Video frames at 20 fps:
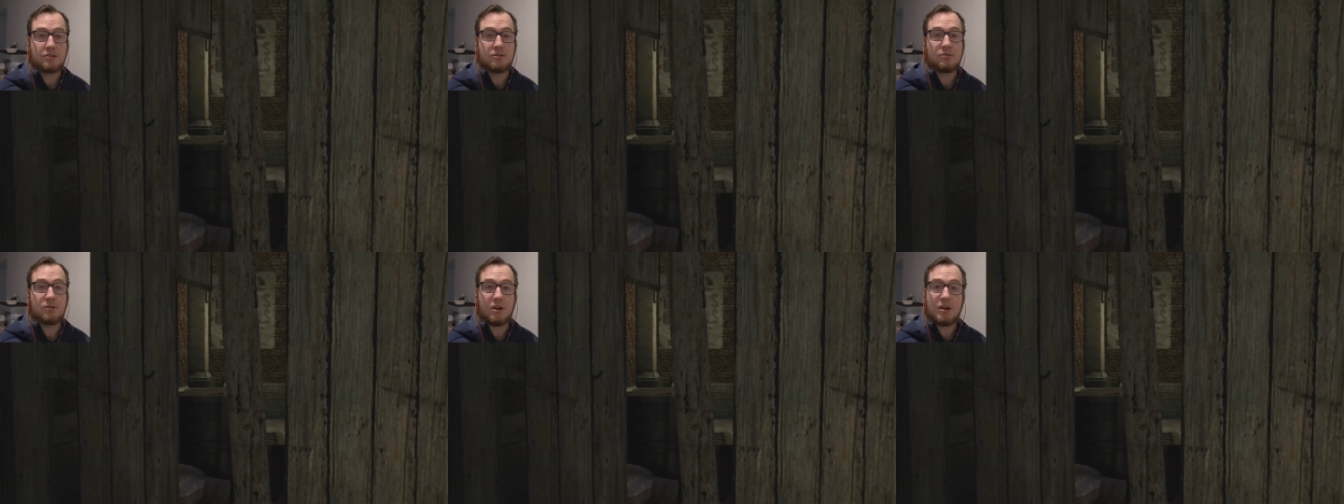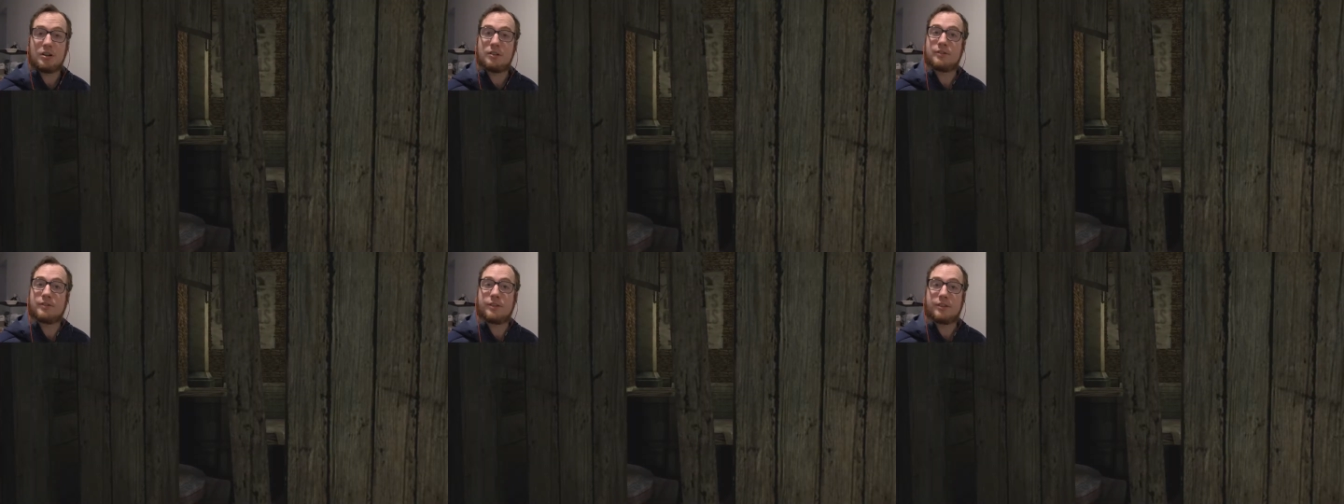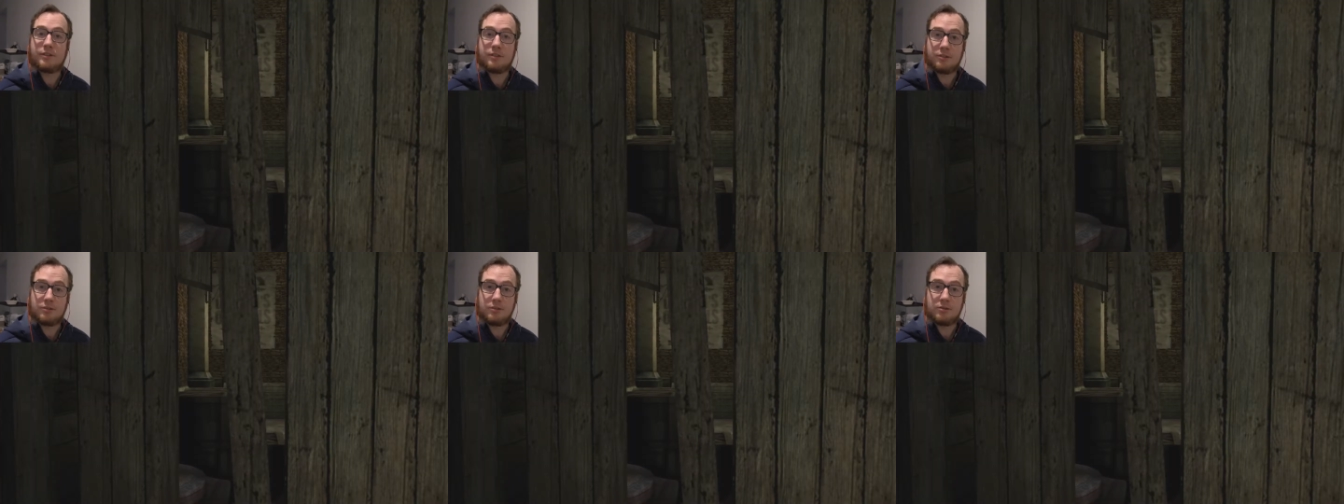to Call of
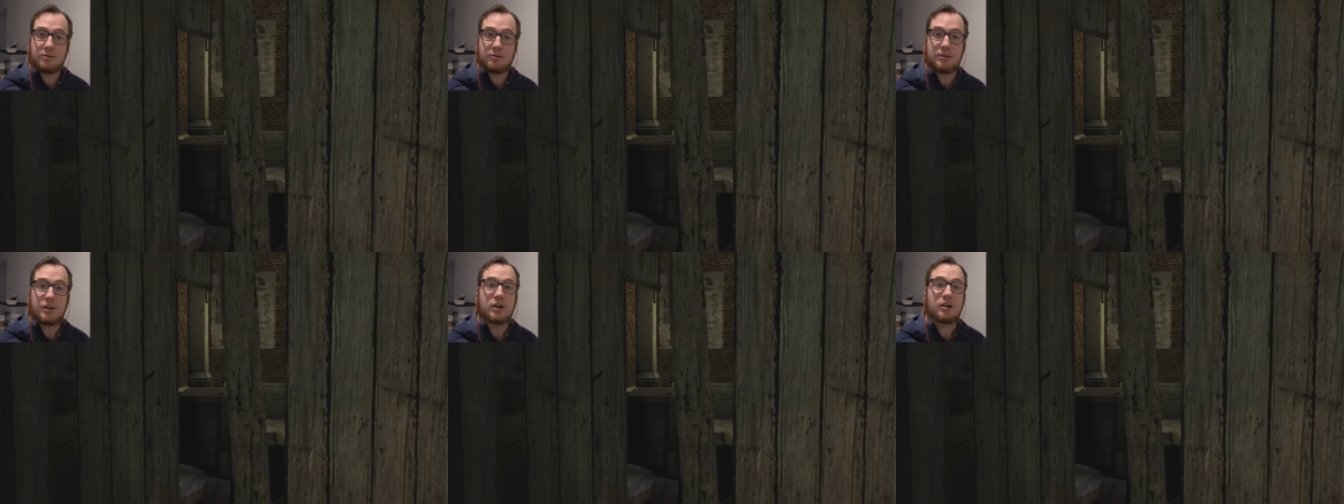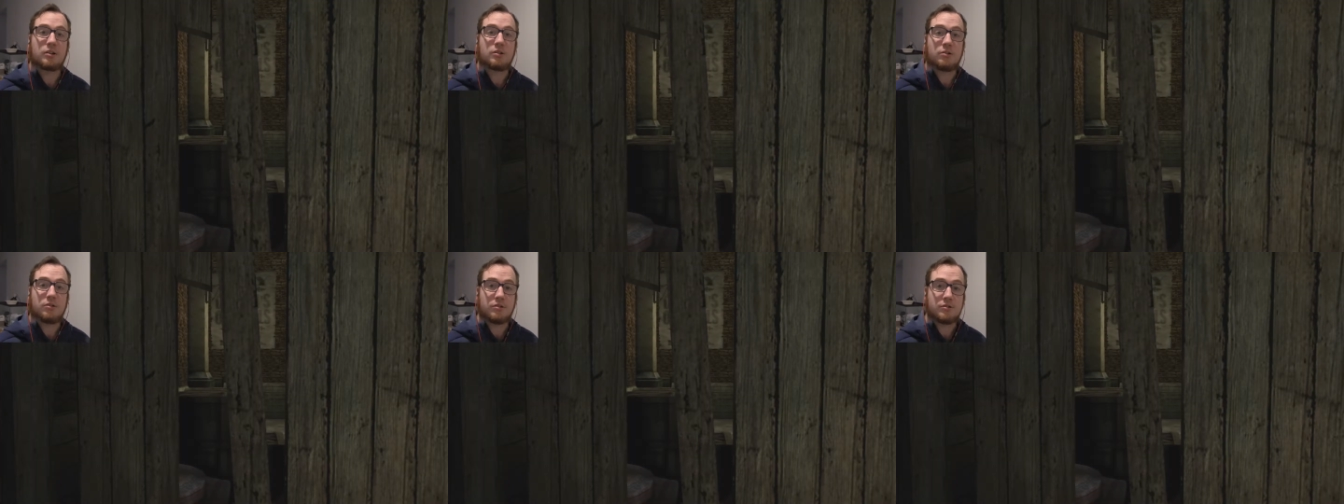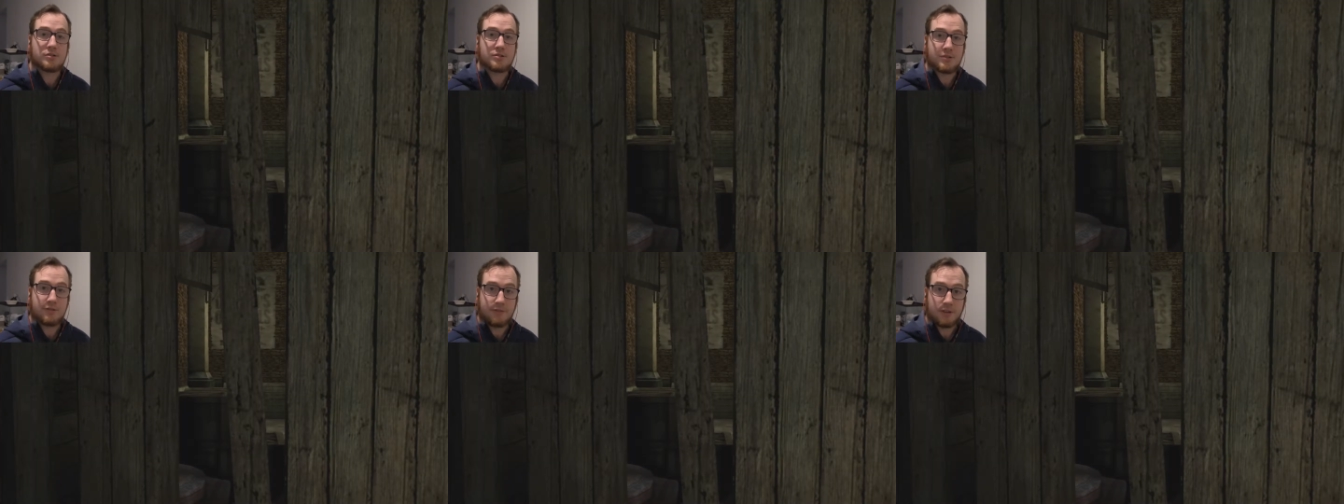Cthulhu Dark
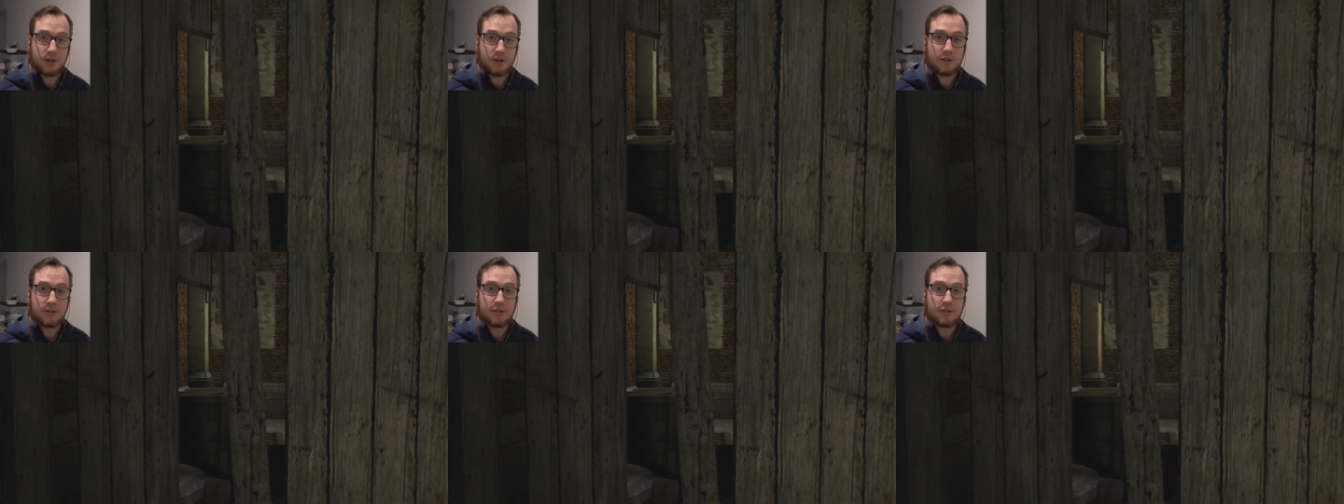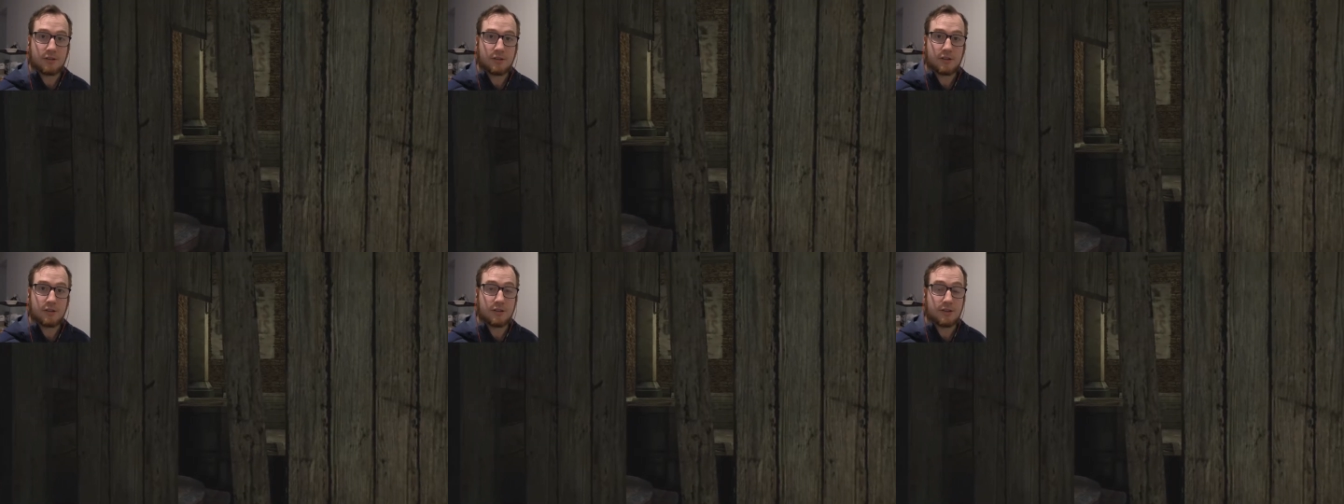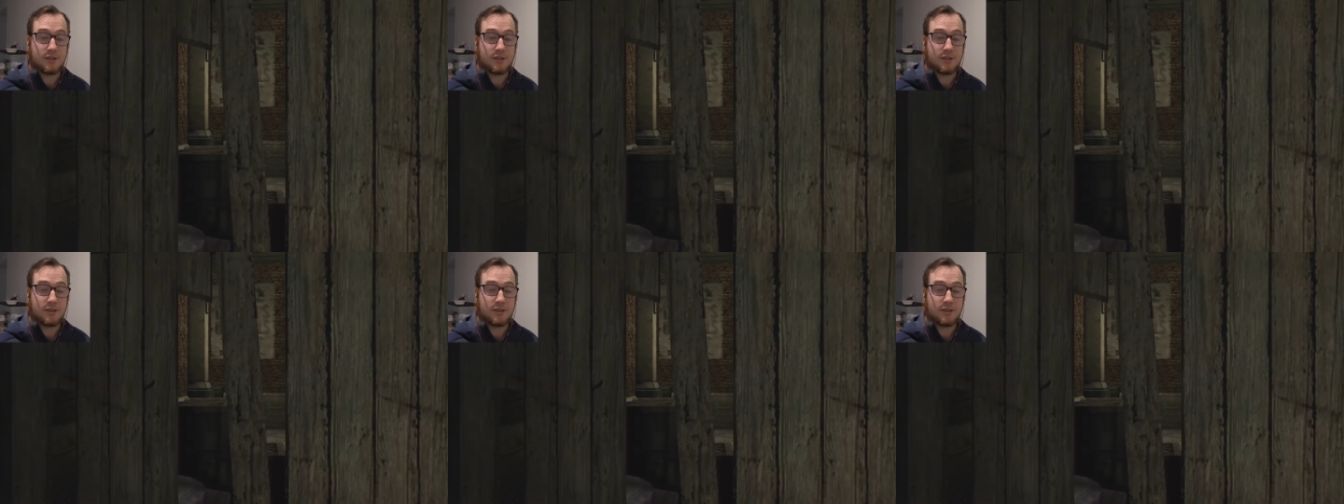Corners of the Earth.